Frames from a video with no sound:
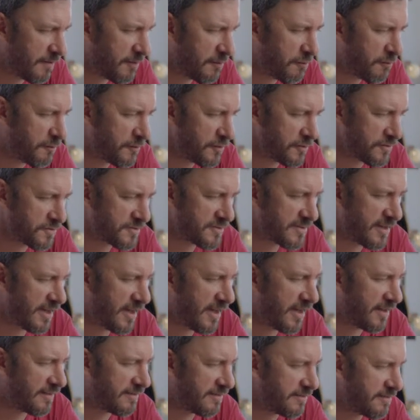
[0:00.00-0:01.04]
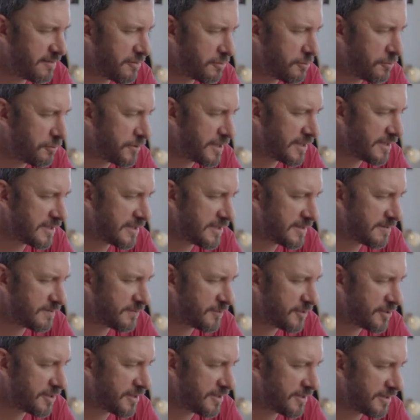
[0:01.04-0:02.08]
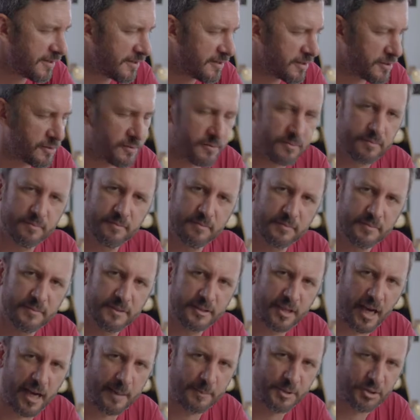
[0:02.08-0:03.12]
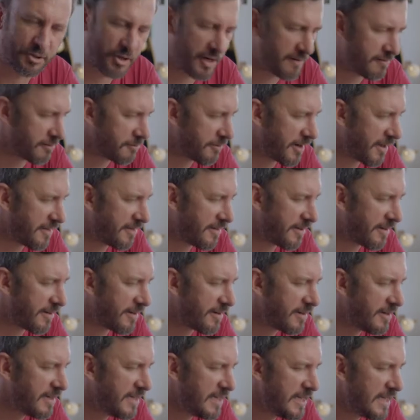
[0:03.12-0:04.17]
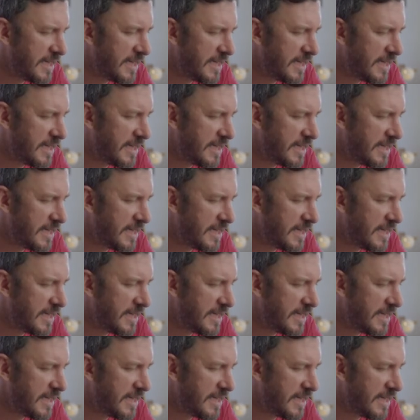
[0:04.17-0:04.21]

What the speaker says: it feels that you really did a little time travel right there.